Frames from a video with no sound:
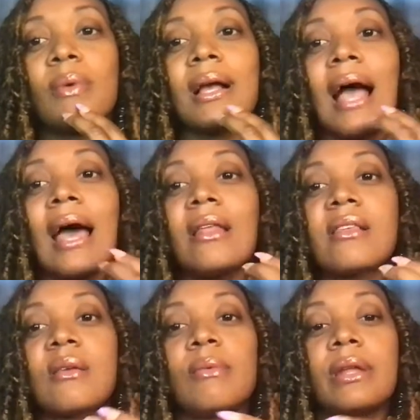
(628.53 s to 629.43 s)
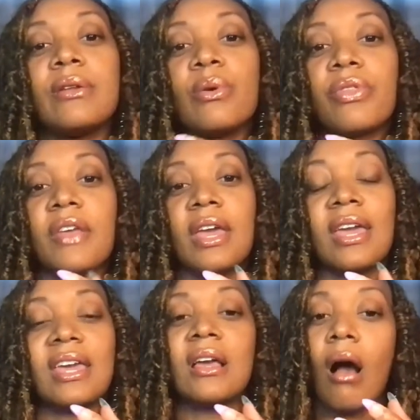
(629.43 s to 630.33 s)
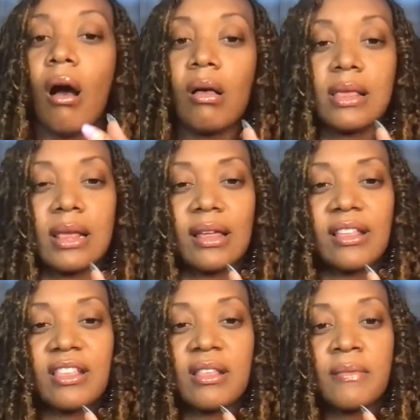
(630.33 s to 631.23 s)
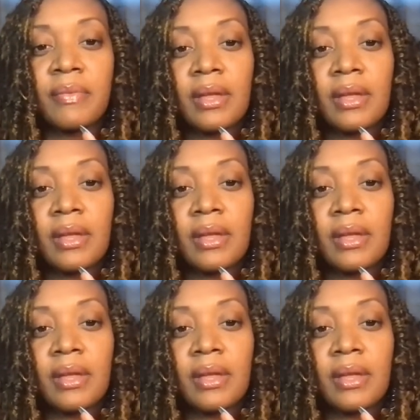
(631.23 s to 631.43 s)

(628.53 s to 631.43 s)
God is doing a new thing, he calls us